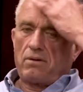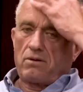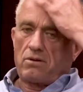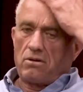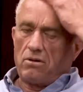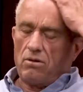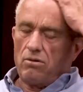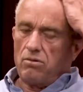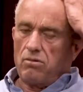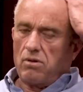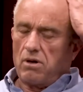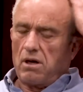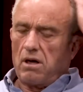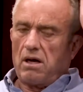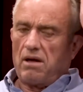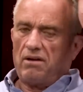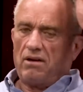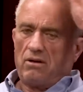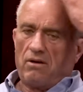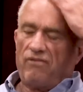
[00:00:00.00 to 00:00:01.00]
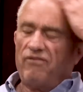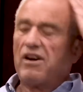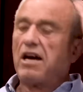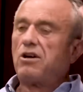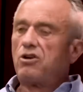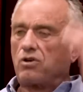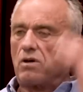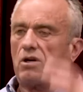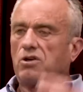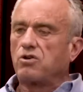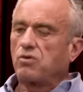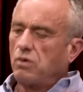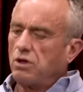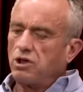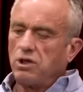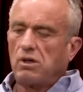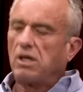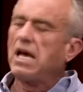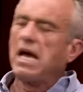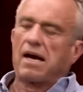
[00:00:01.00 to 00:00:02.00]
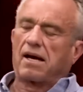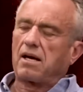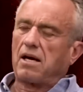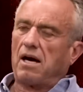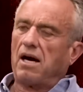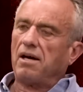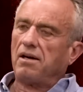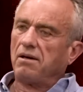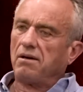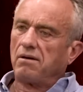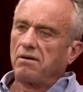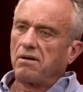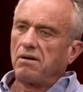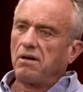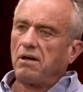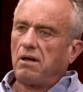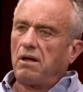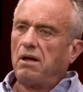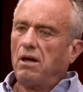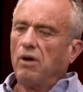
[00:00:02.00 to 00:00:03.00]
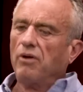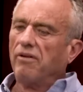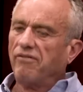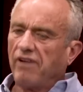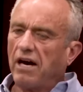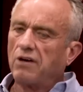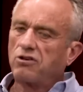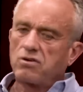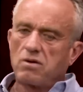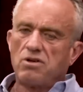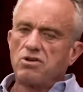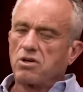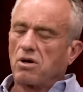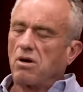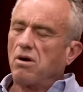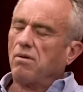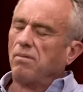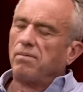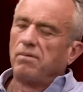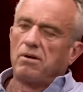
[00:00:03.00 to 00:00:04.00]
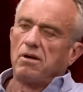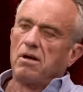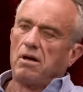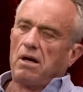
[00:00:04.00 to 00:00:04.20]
to the veterans, which you can't cut. The veterans are,